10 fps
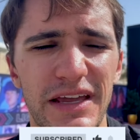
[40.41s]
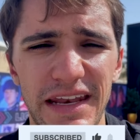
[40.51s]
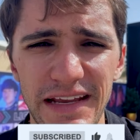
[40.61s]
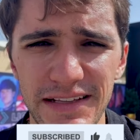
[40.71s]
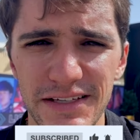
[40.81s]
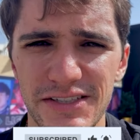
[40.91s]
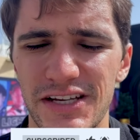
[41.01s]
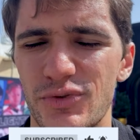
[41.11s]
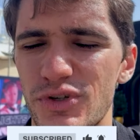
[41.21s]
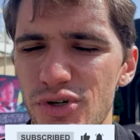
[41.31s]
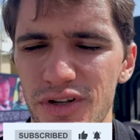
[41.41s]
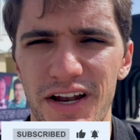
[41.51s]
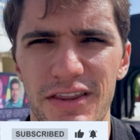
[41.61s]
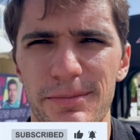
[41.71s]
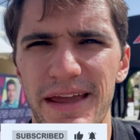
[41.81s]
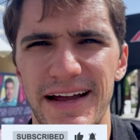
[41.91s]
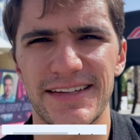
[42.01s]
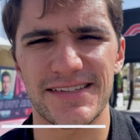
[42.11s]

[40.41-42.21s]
in English as we show a lot of the behind the